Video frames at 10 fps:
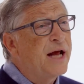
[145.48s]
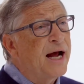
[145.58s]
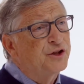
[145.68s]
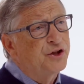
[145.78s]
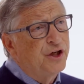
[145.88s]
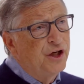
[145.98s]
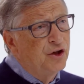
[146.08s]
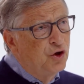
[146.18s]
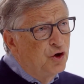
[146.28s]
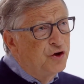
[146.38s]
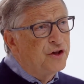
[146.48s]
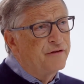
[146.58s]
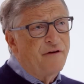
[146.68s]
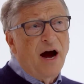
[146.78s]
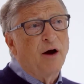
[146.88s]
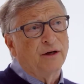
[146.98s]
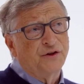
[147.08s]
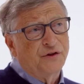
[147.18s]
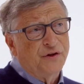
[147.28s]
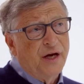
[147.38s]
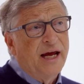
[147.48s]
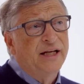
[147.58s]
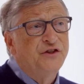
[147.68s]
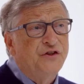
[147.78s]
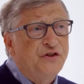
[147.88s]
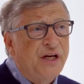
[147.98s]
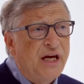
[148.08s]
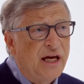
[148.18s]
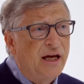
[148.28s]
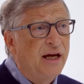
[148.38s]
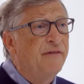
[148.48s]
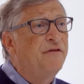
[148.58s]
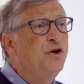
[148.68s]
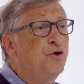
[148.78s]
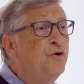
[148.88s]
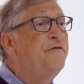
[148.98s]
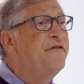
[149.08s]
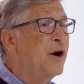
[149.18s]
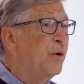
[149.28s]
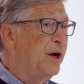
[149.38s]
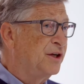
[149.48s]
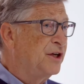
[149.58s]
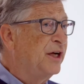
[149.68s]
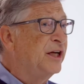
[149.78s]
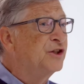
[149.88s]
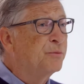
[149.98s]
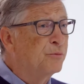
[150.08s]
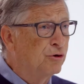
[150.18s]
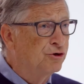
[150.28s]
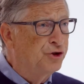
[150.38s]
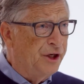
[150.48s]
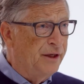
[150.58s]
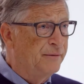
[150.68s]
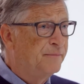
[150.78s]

actually look at the virus and see if a new variant is emerging.